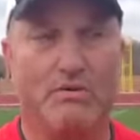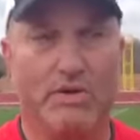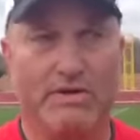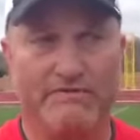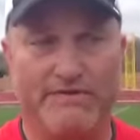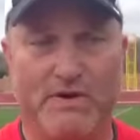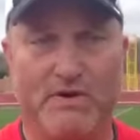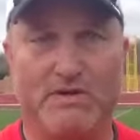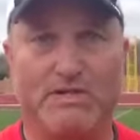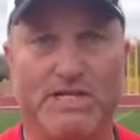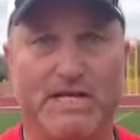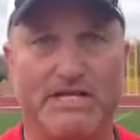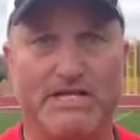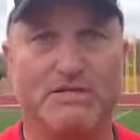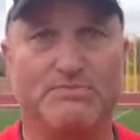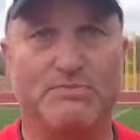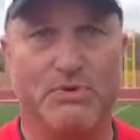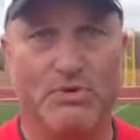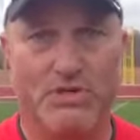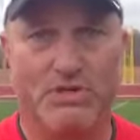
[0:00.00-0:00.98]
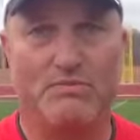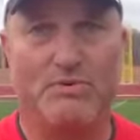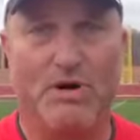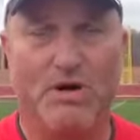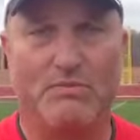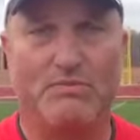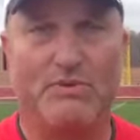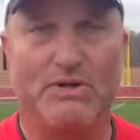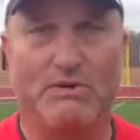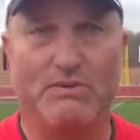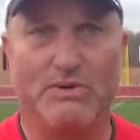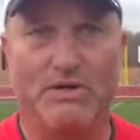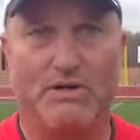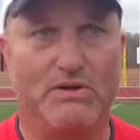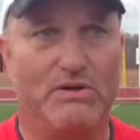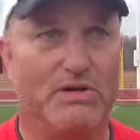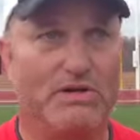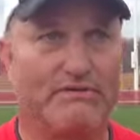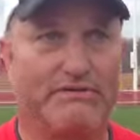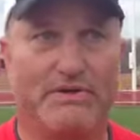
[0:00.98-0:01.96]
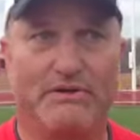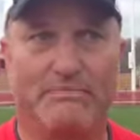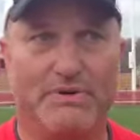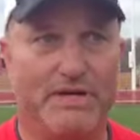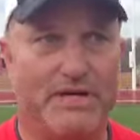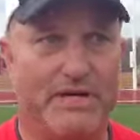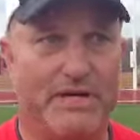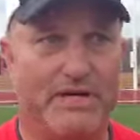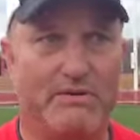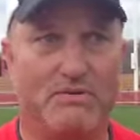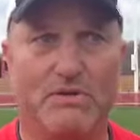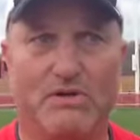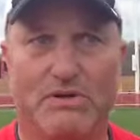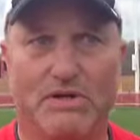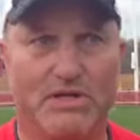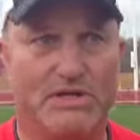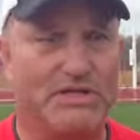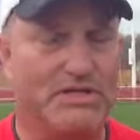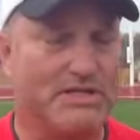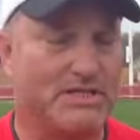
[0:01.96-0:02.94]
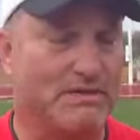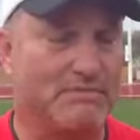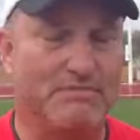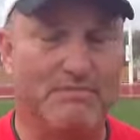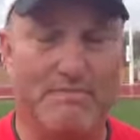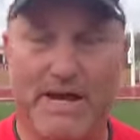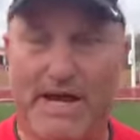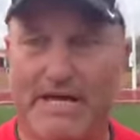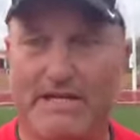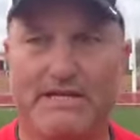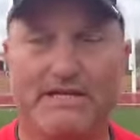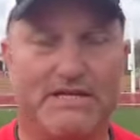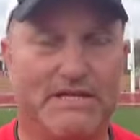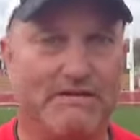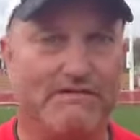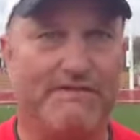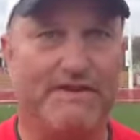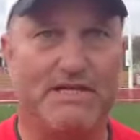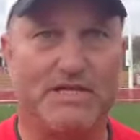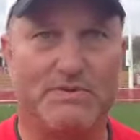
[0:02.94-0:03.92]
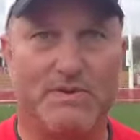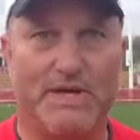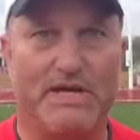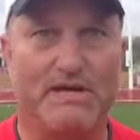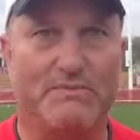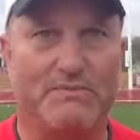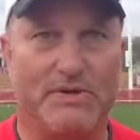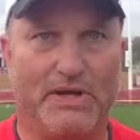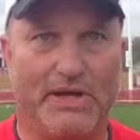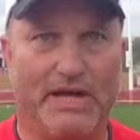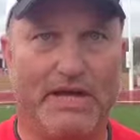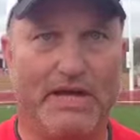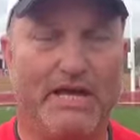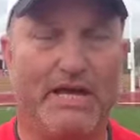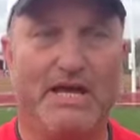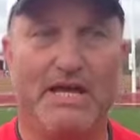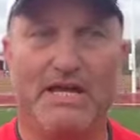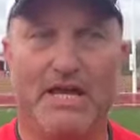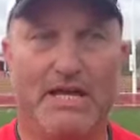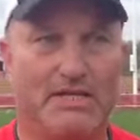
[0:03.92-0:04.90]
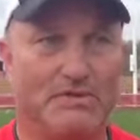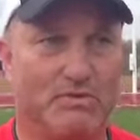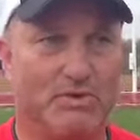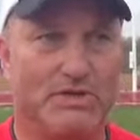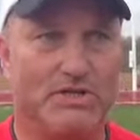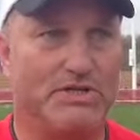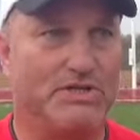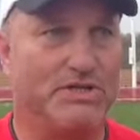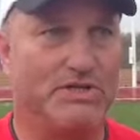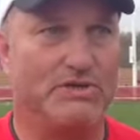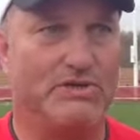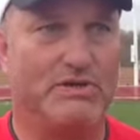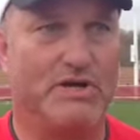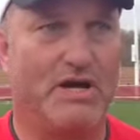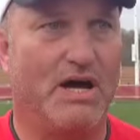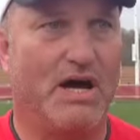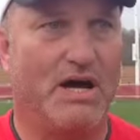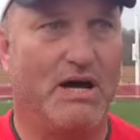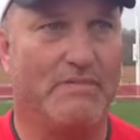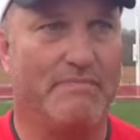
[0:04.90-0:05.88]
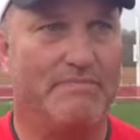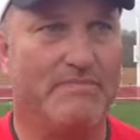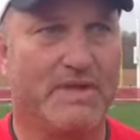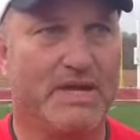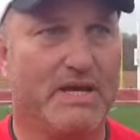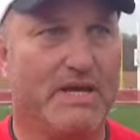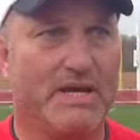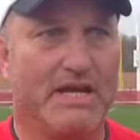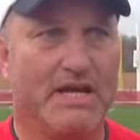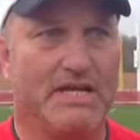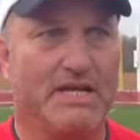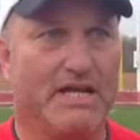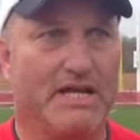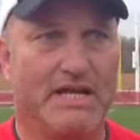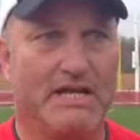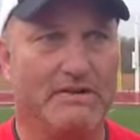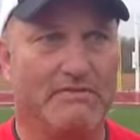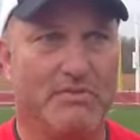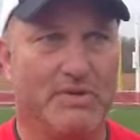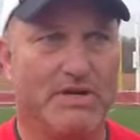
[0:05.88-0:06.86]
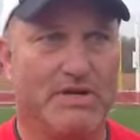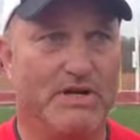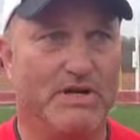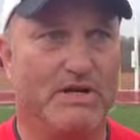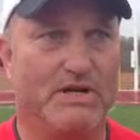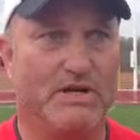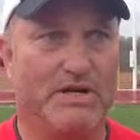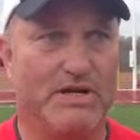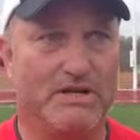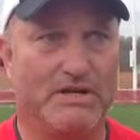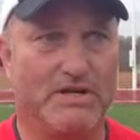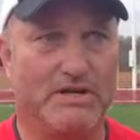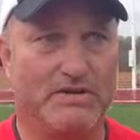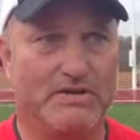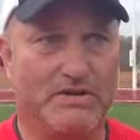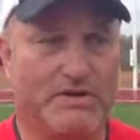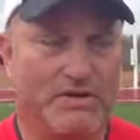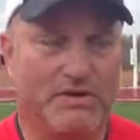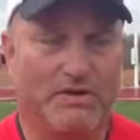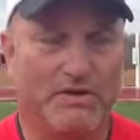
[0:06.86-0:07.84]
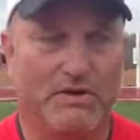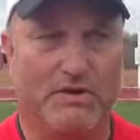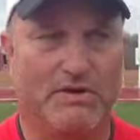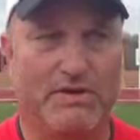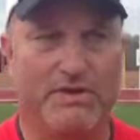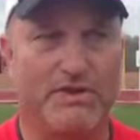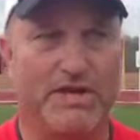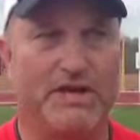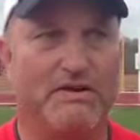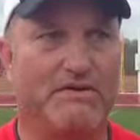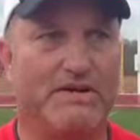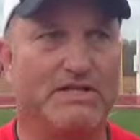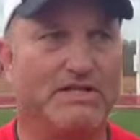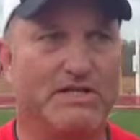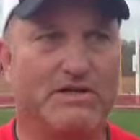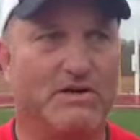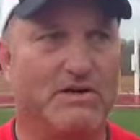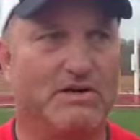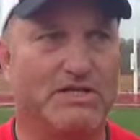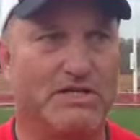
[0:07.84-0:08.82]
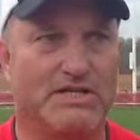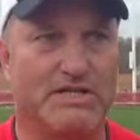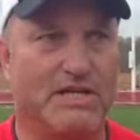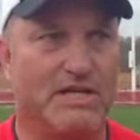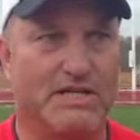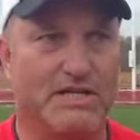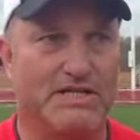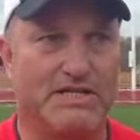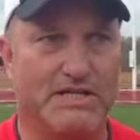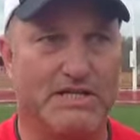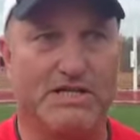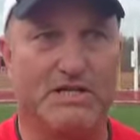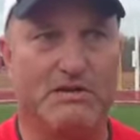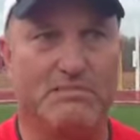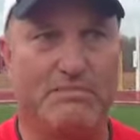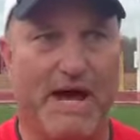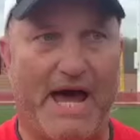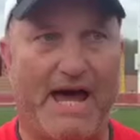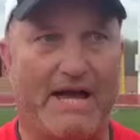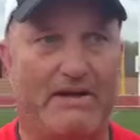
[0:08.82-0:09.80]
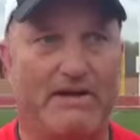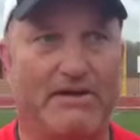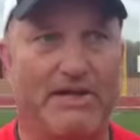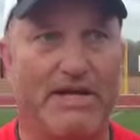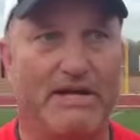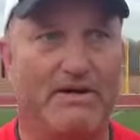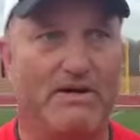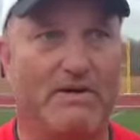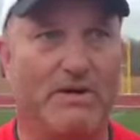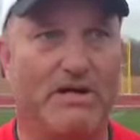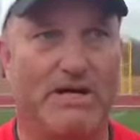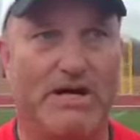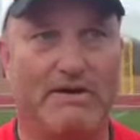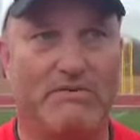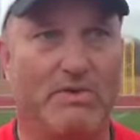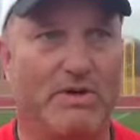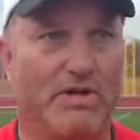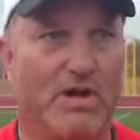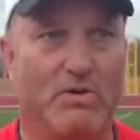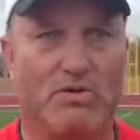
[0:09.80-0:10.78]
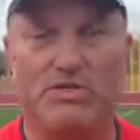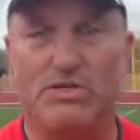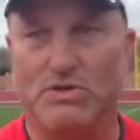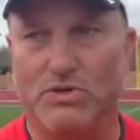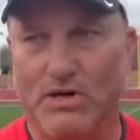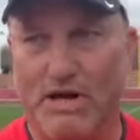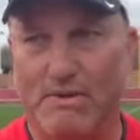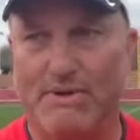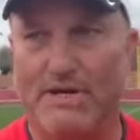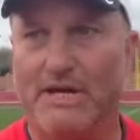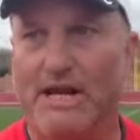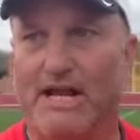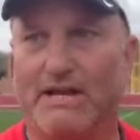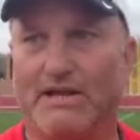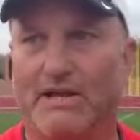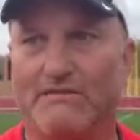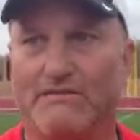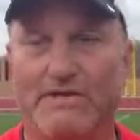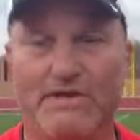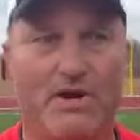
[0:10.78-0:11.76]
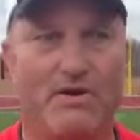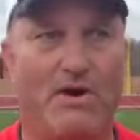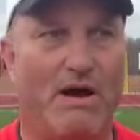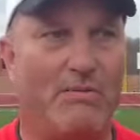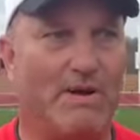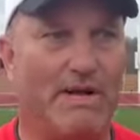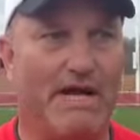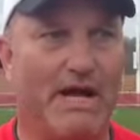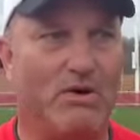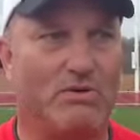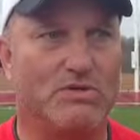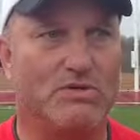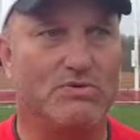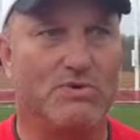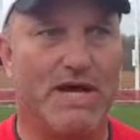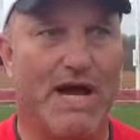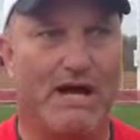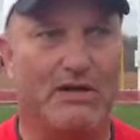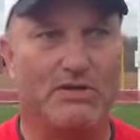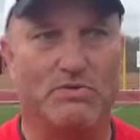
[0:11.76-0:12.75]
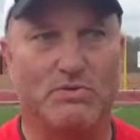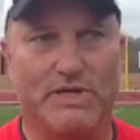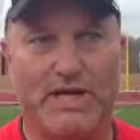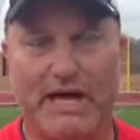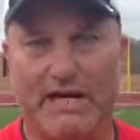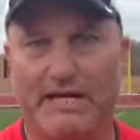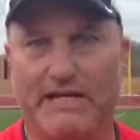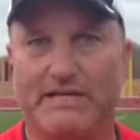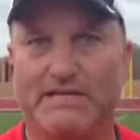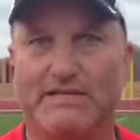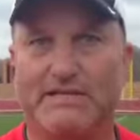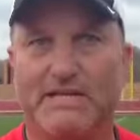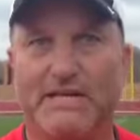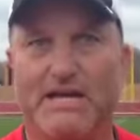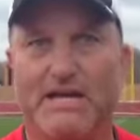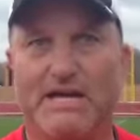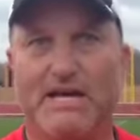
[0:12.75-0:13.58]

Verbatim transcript: We focus on just putting the ball in play. We don't look for the big hit. We're looking just to make the defense make a play. That's what you do. Um, when you're the, the, thing of it is the girls just continue to battle. They don't, and then when O2, I mean, I'd love to know how many O2 counts we got hits,